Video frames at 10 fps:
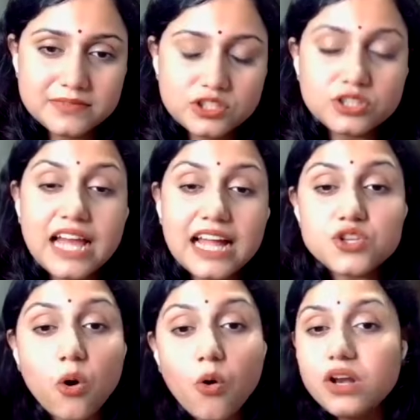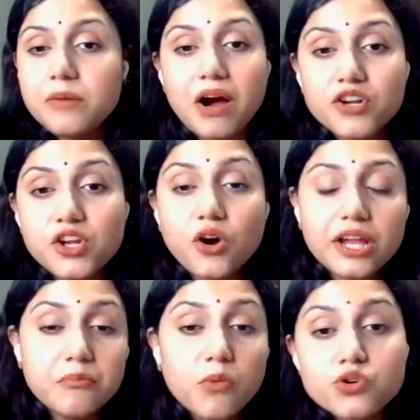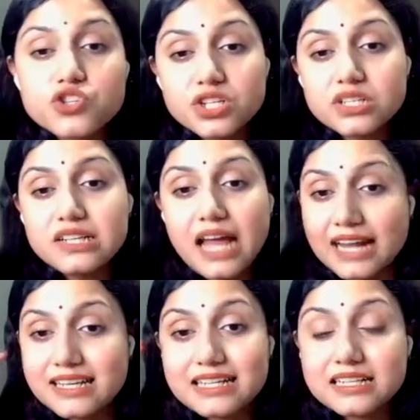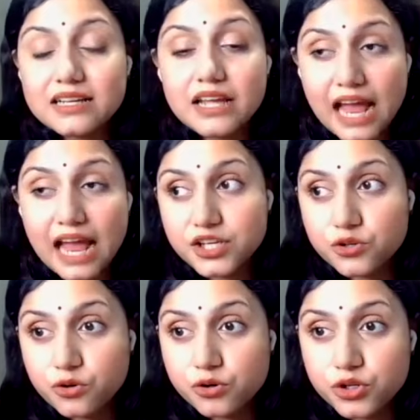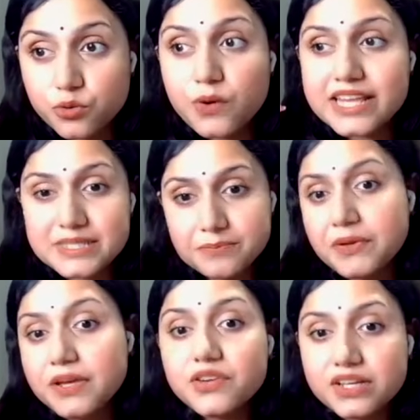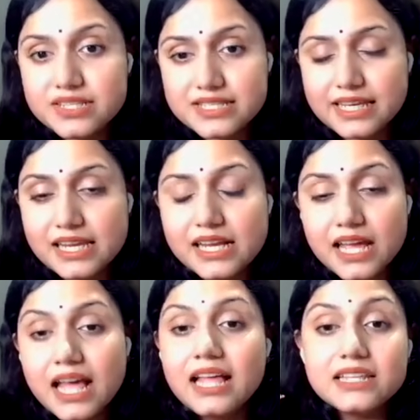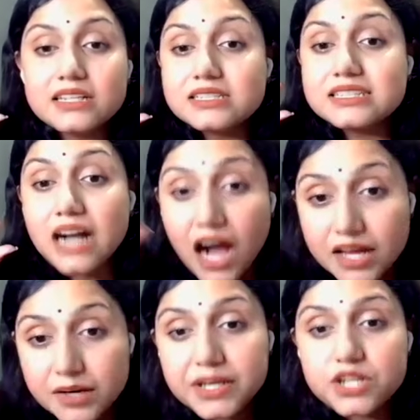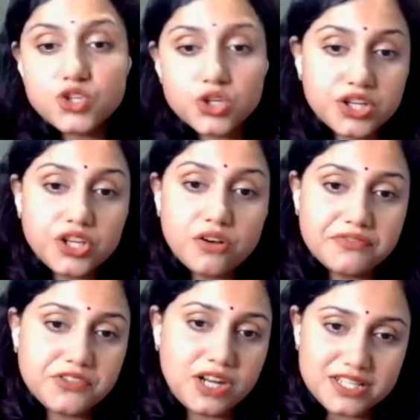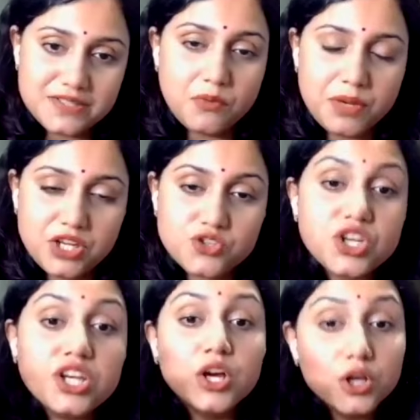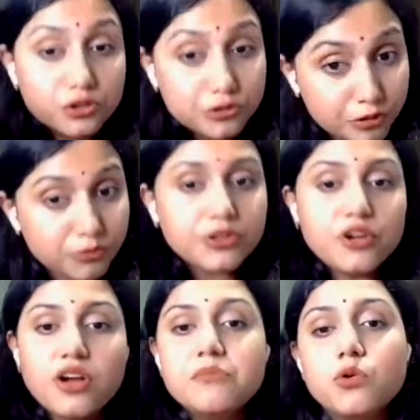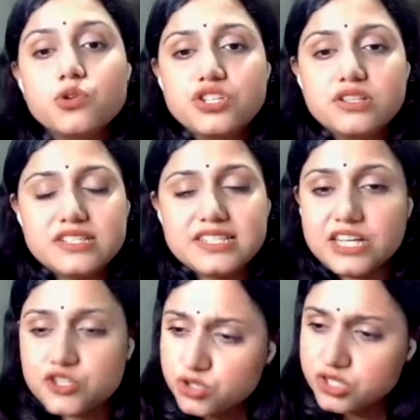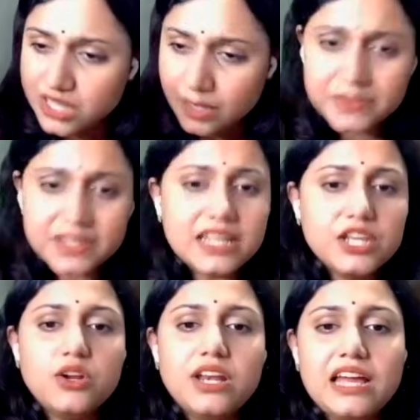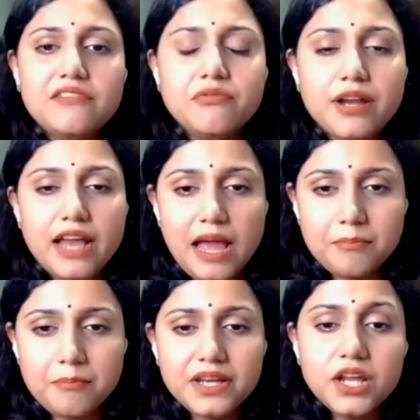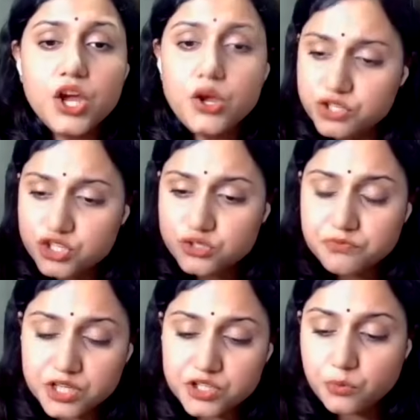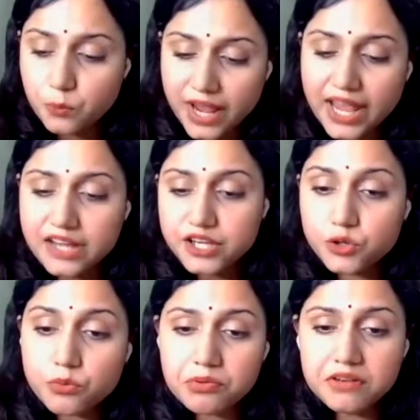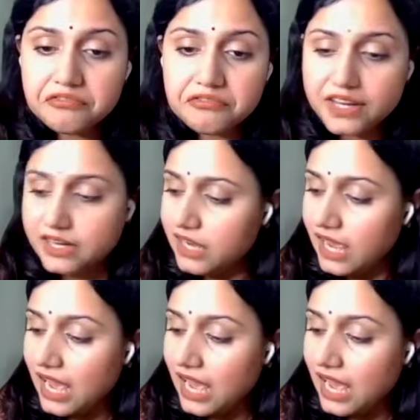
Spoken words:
So that's all about your emotional and you experiencing the karmic journey of transformation through your emotional state. So something in your life would happen which where you will feel